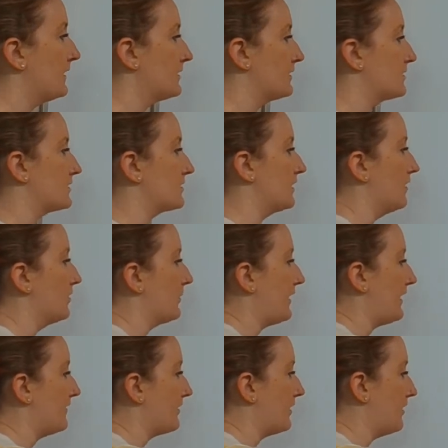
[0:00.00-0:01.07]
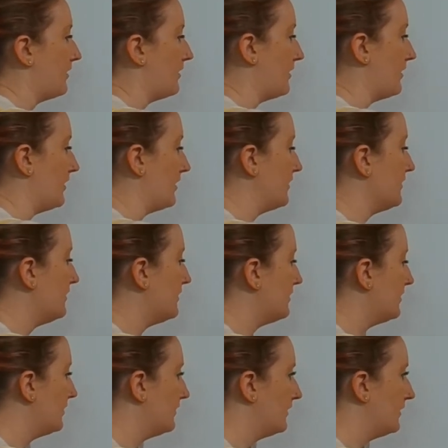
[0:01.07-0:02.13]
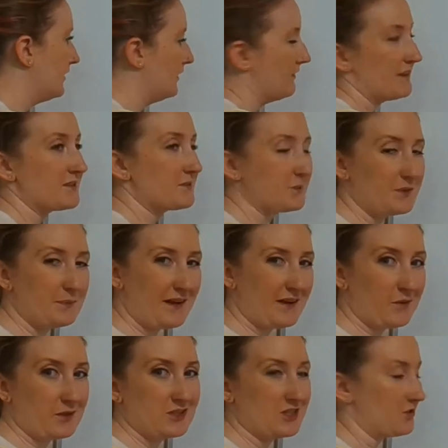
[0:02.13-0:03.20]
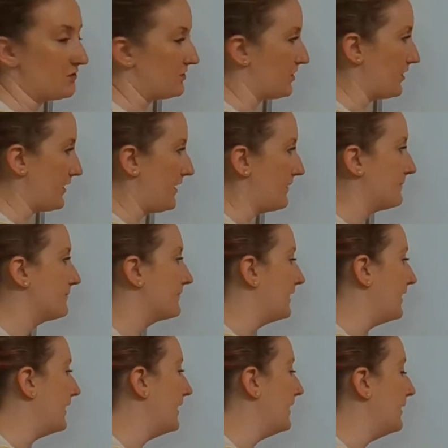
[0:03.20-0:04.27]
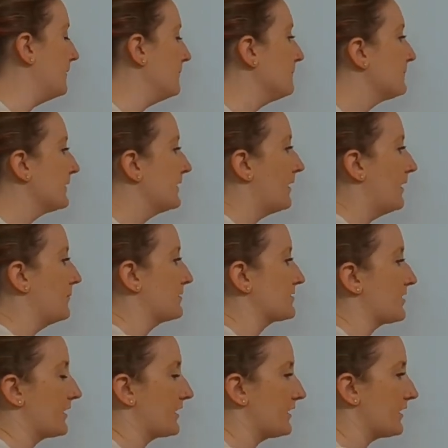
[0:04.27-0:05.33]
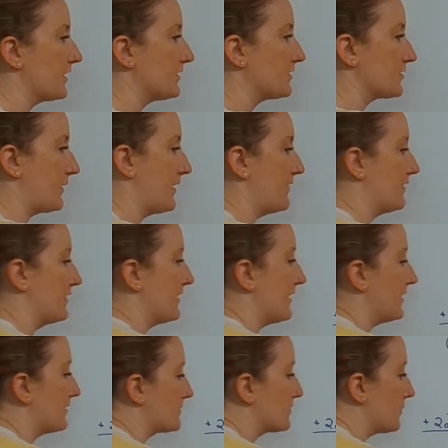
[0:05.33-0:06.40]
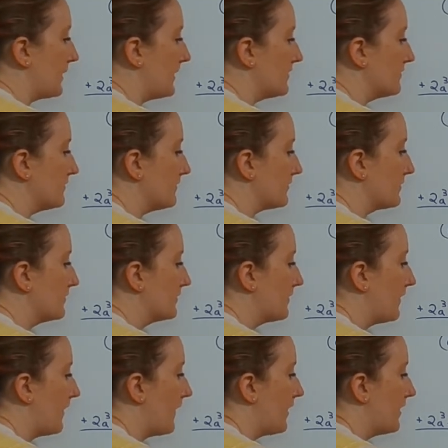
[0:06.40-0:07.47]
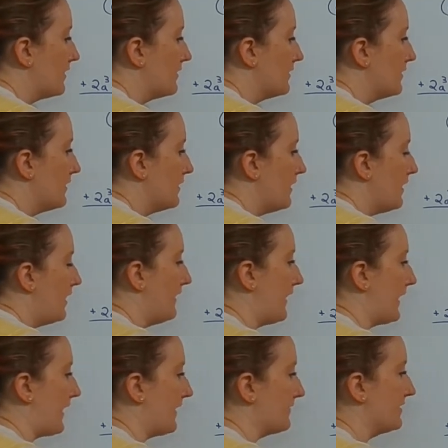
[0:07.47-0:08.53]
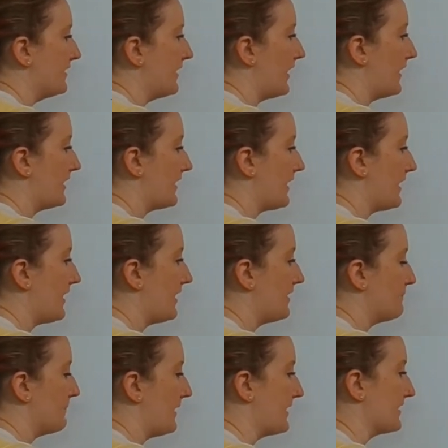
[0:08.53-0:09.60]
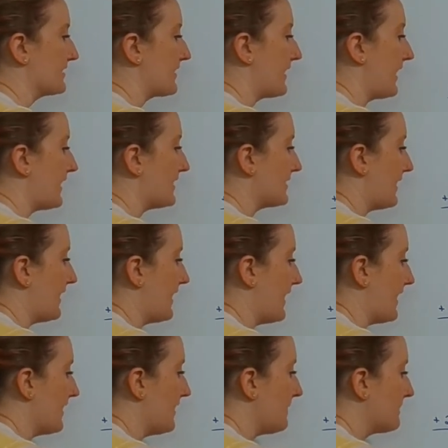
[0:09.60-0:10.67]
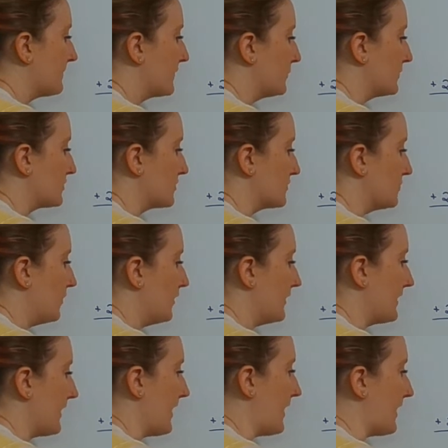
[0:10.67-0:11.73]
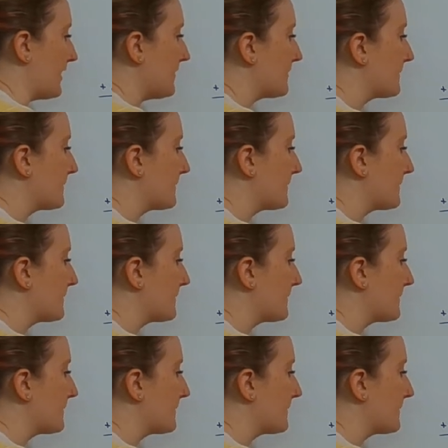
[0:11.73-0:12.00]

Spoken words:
So we have our, doesn't really matter which end you start at. I'm going to start here. So I have our negative 12. And then I have 9a minus 8a, which is 1a.